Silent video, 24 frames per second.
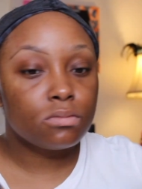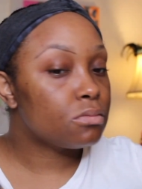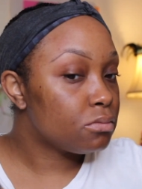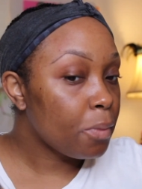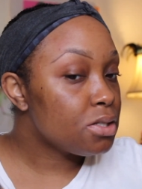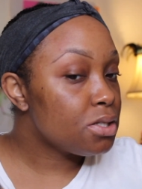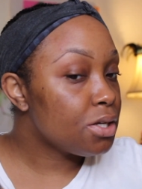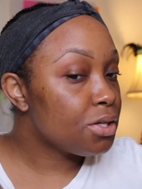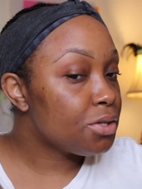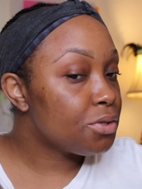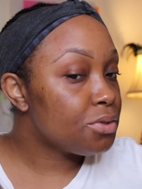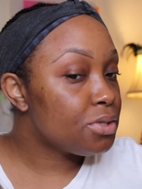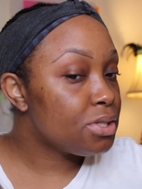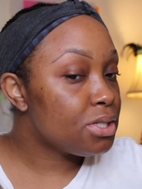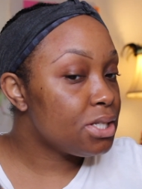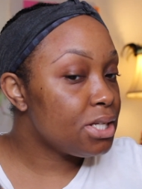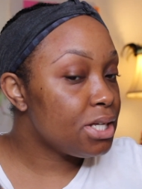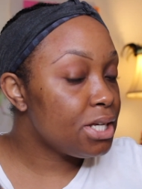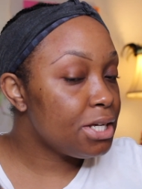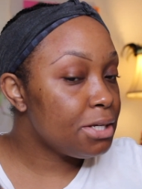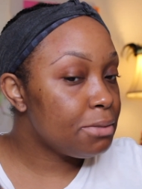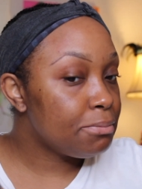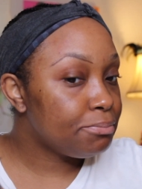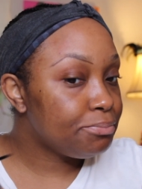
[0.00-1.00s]
So you
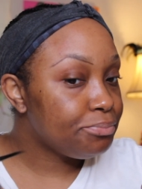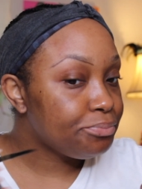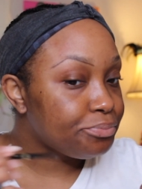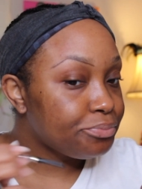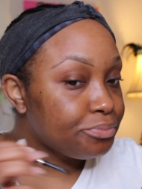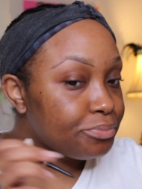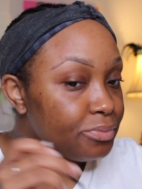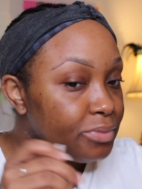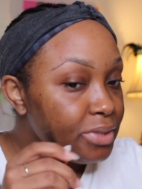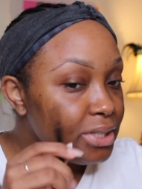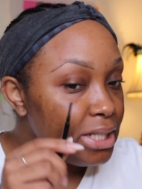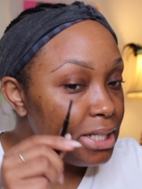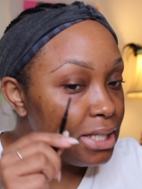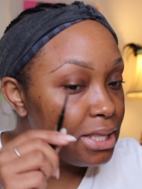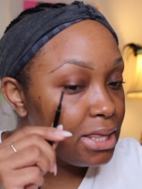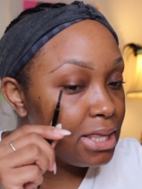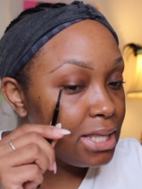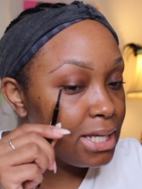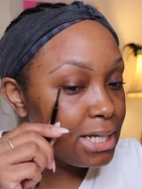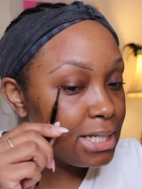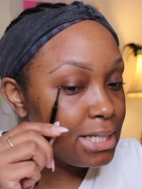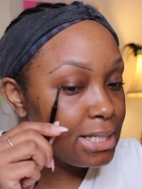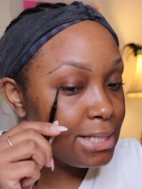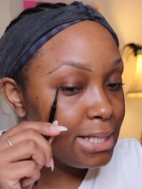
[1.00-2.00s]
see
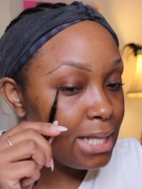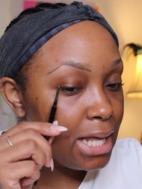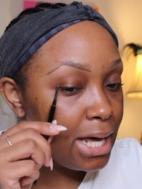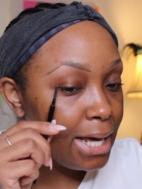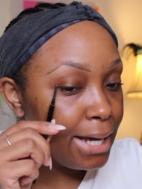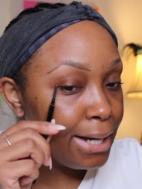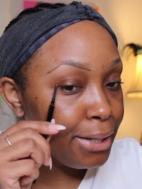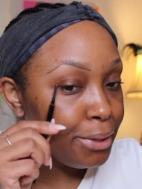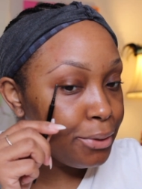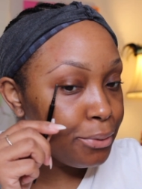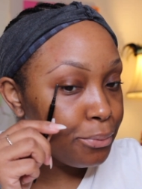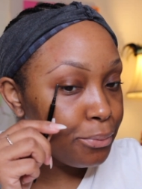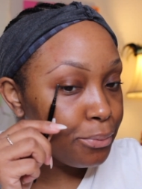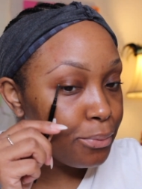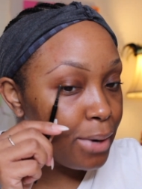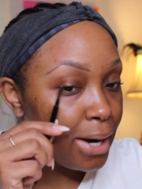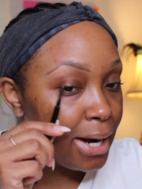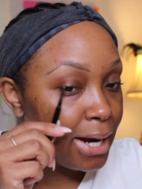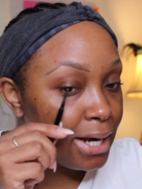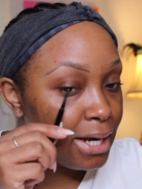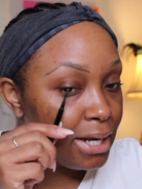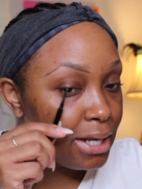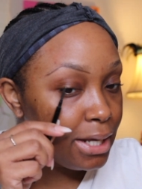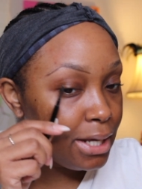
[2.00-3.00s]
this line
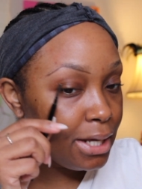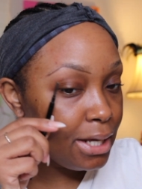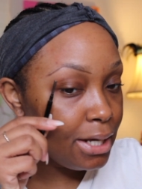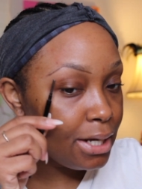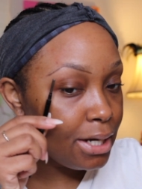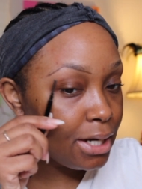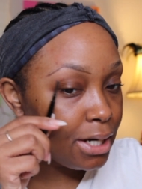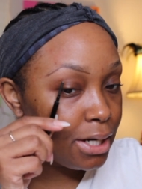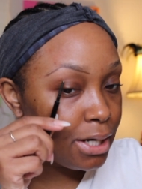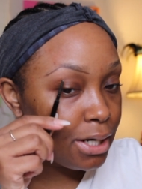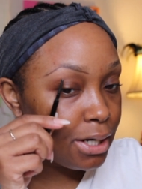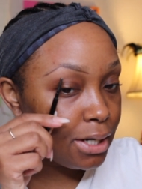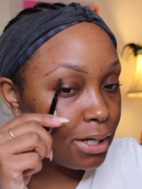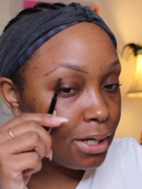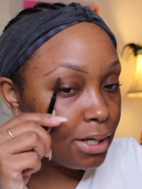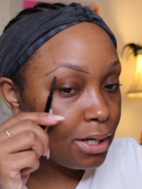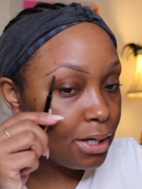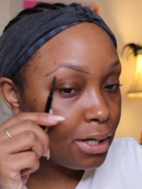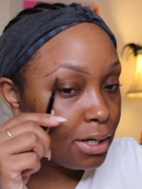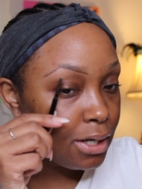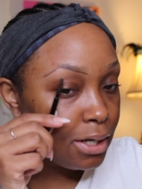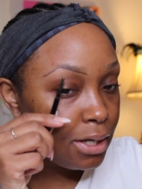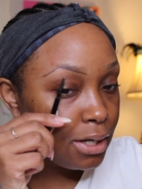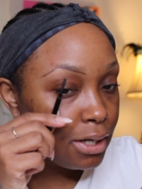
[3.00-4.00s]
right here,
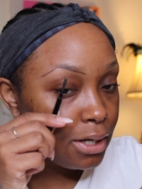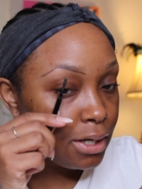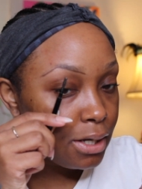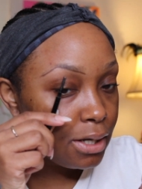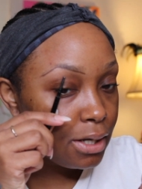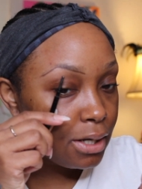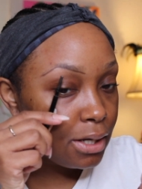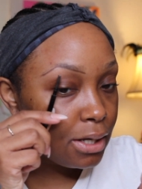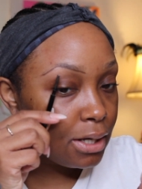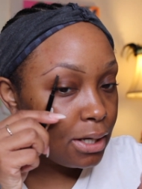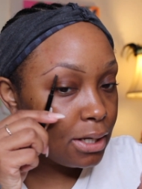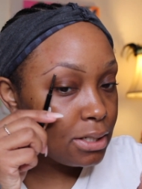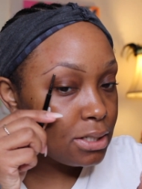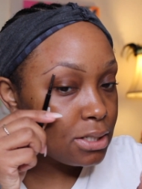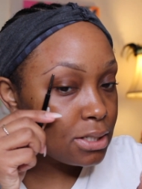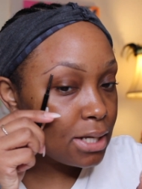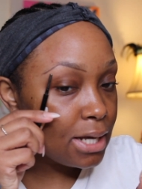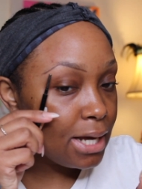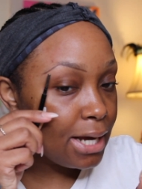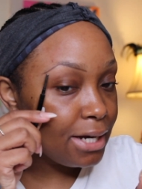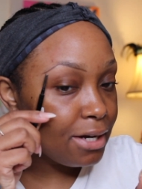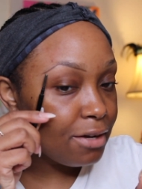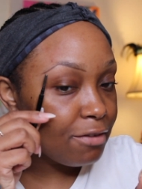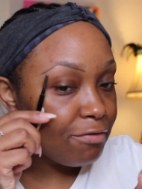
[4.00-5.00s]
it's
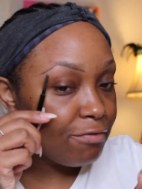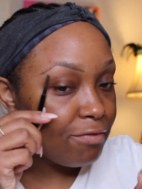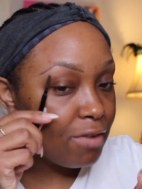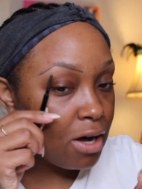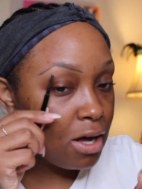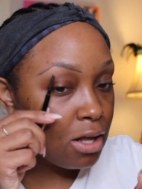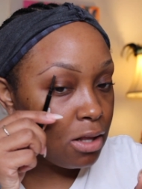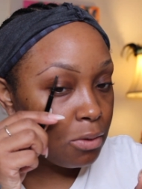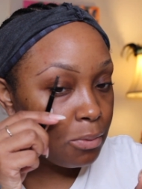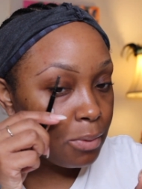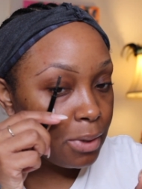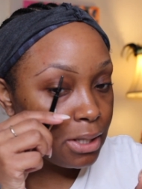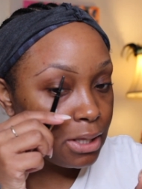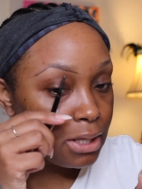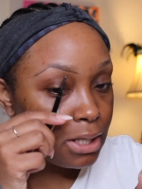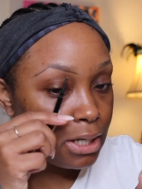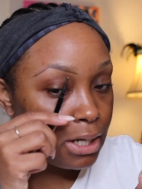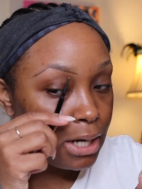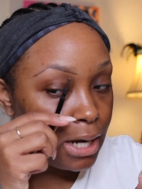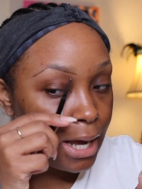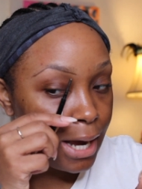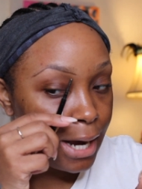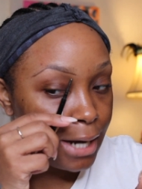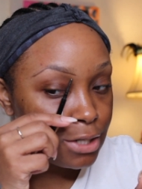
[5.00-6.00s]
kind of following the
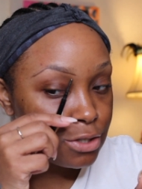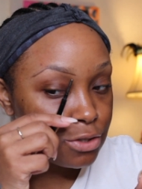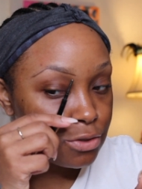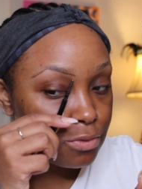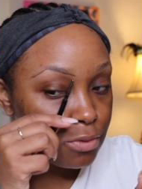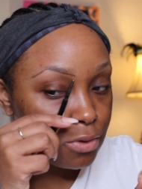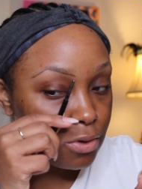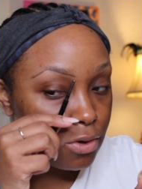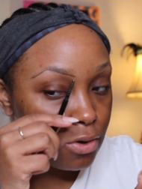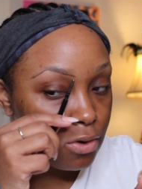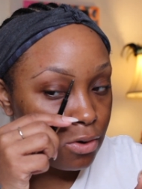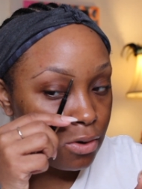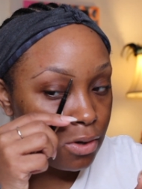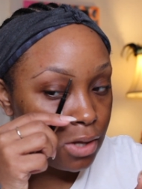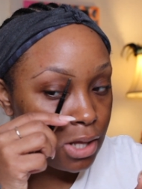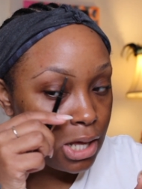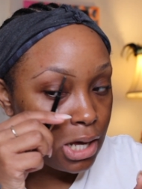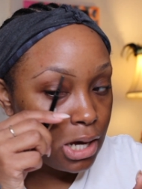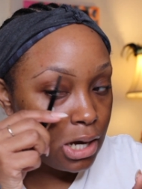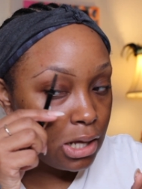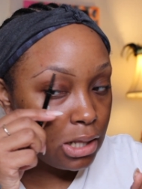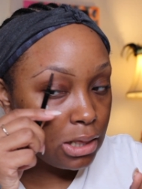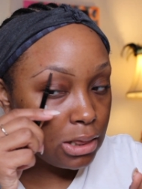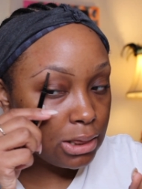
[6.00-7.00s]
natural
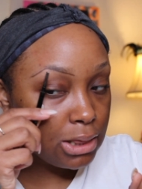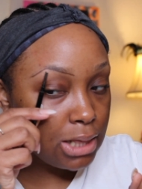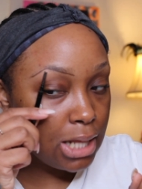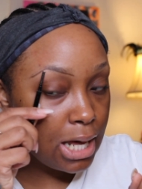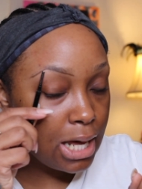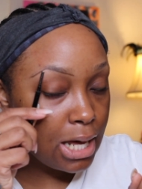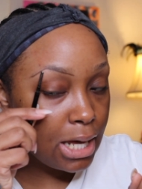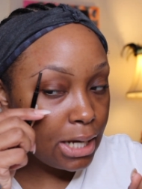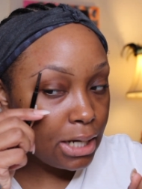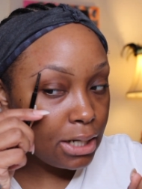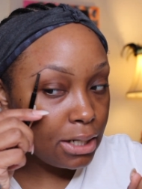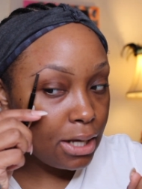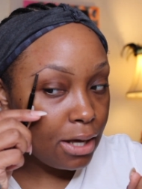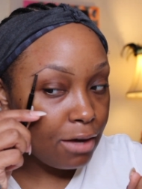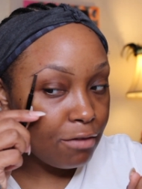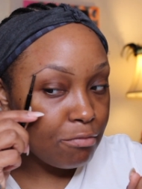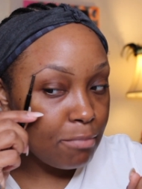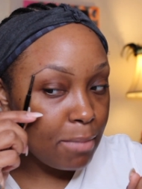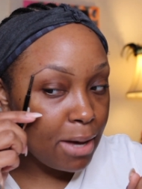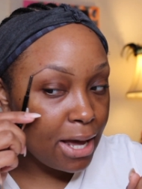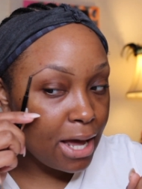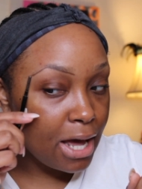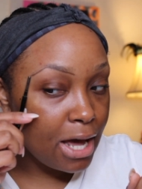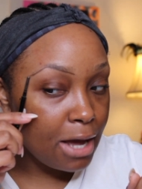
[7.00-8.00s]
line of
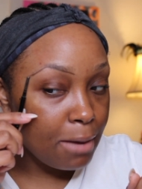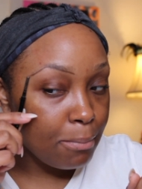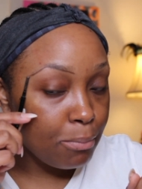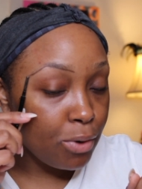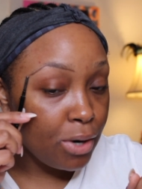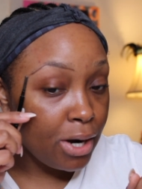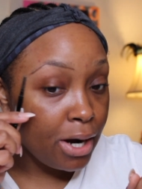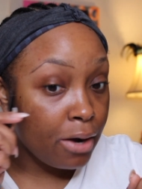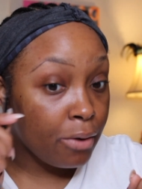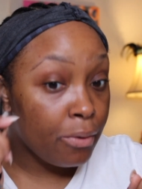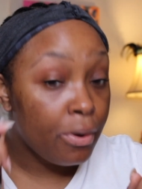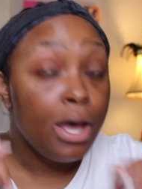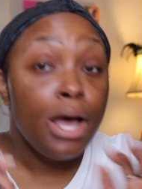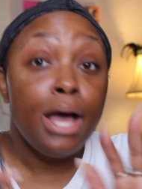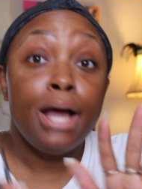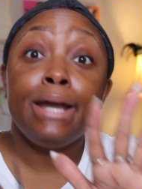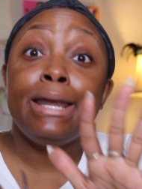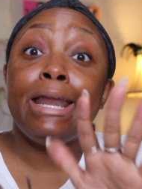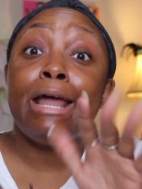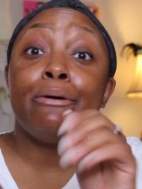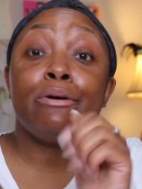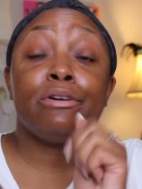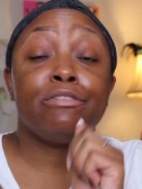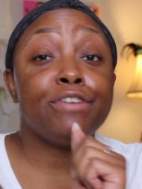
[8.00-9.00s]
my eyebrow.
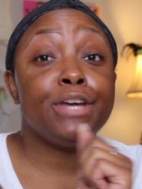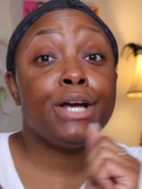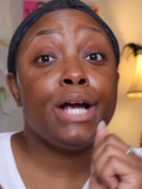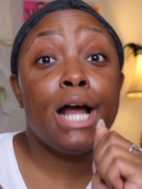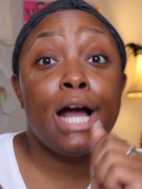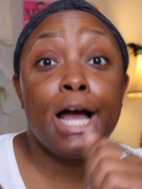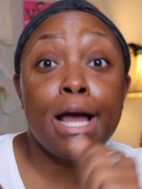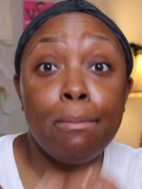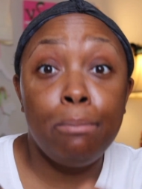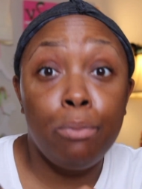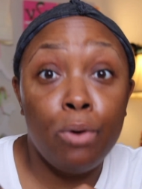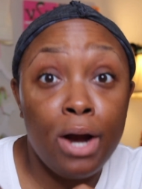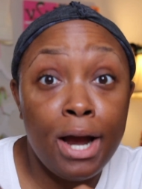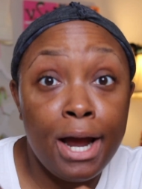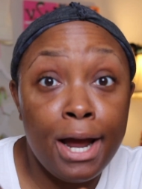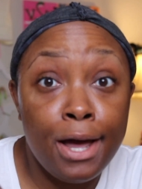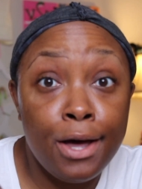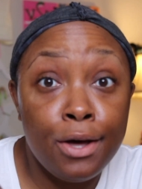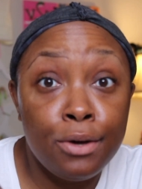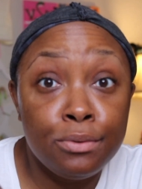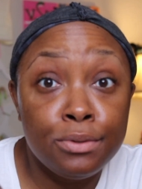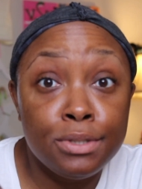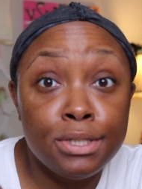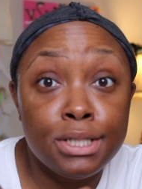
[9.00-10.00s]
Now, if your
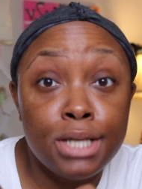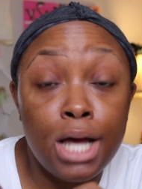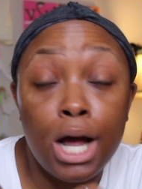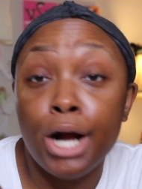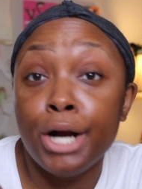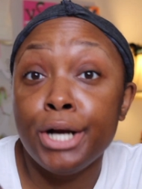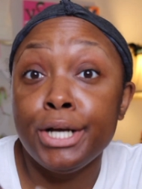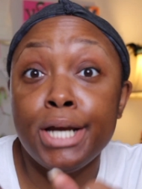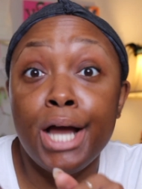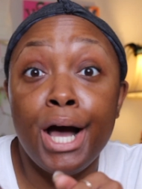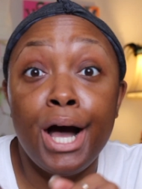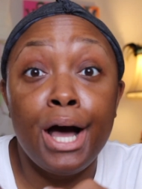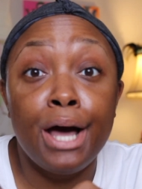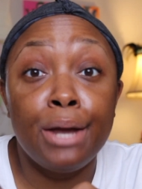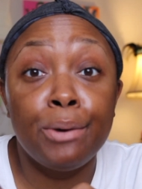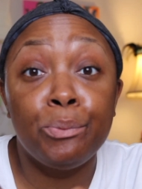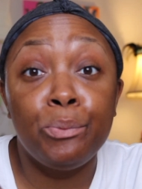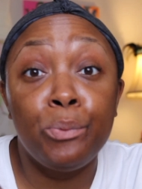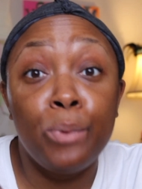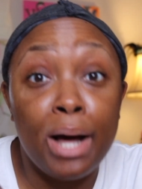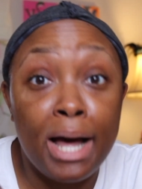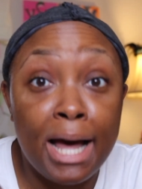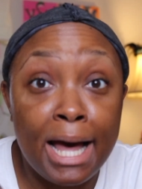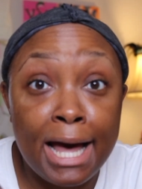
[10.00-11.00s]
eyebrows are
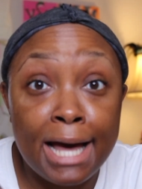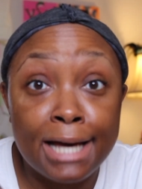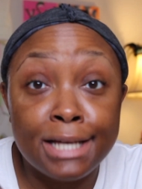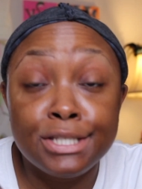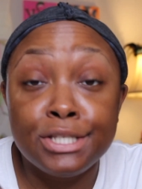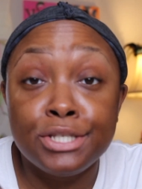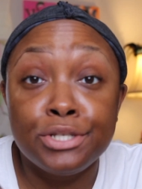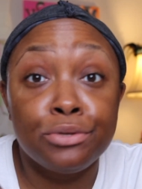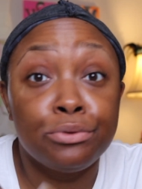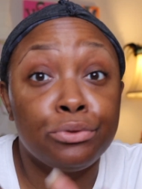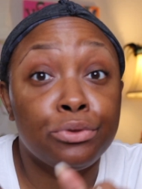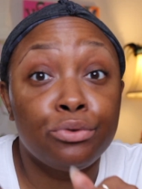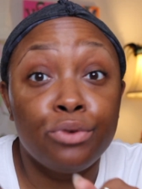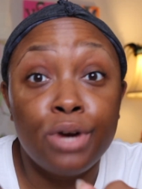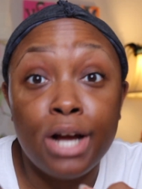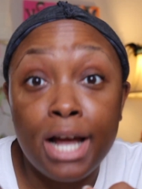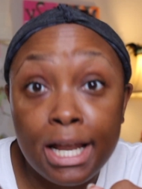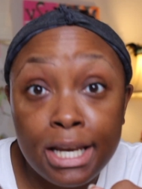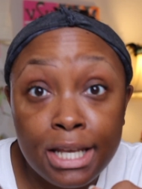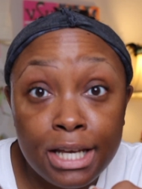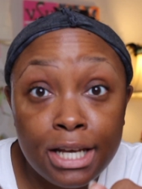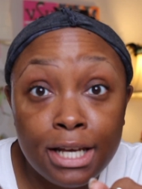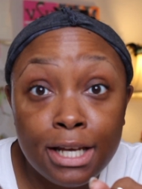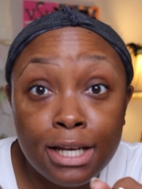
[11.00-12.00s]
not waxed,
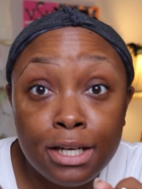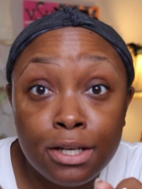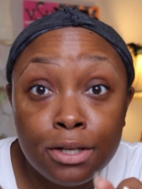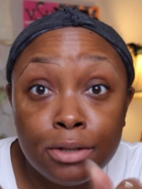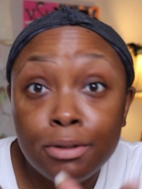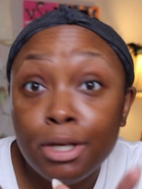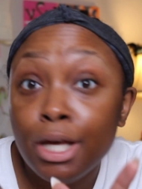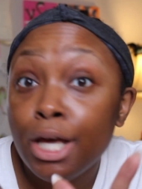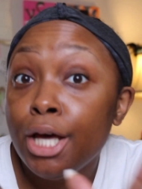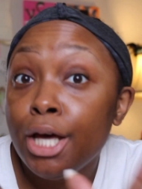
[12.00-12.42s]
threaded,